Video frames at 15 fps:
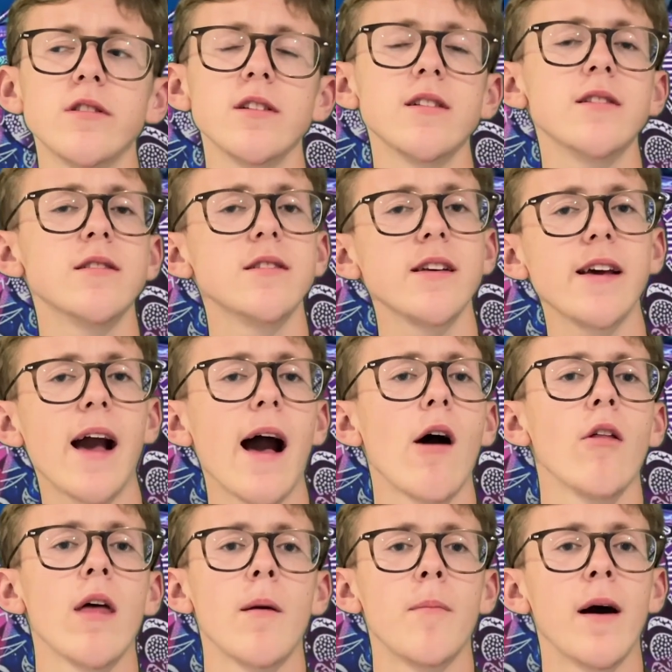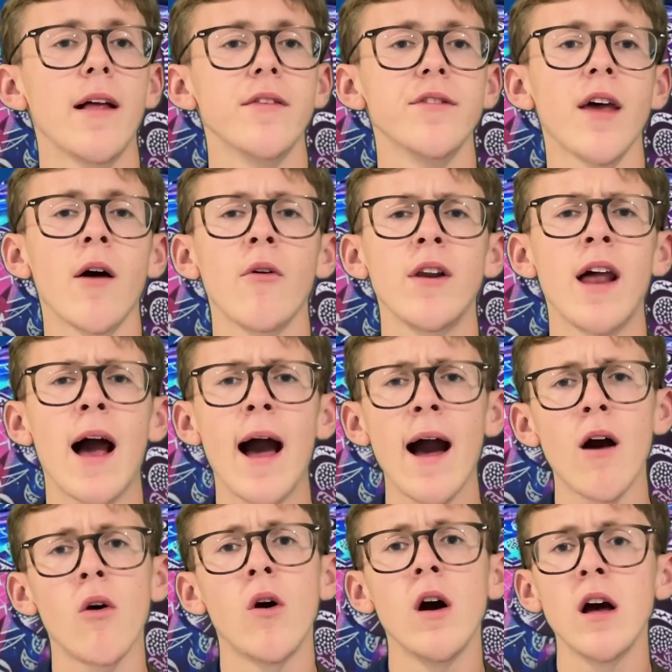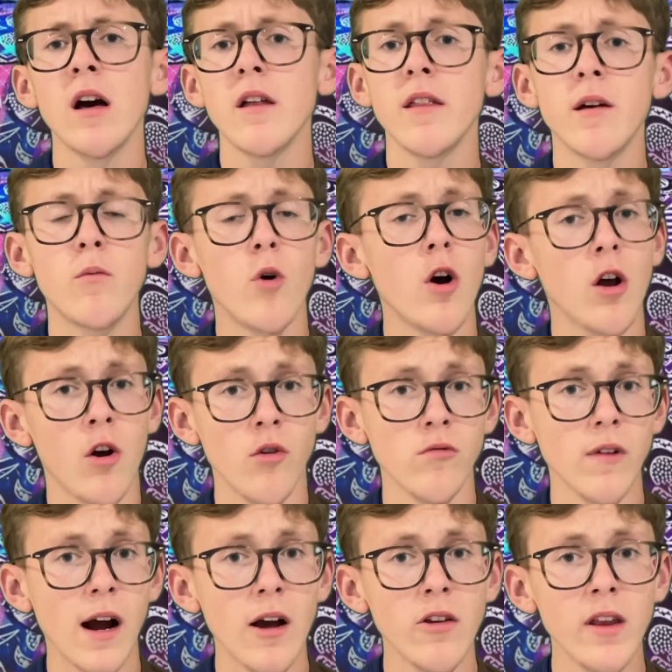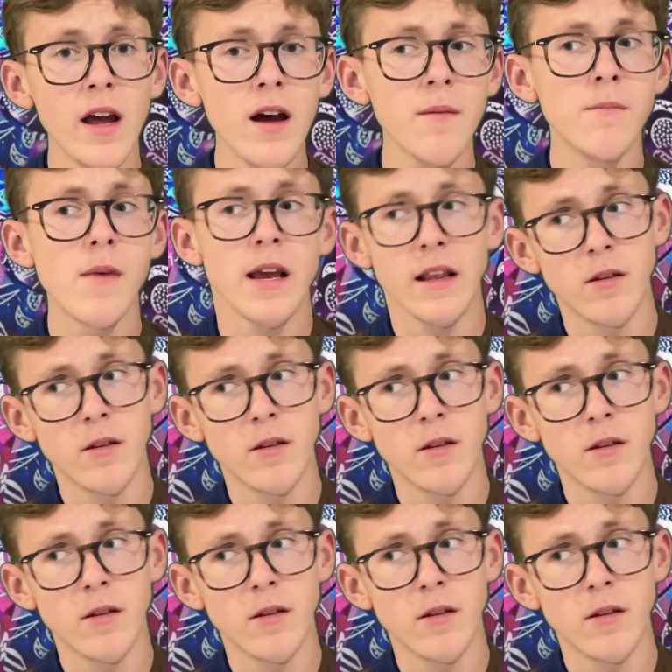to see how that pans out and how they work around that and make them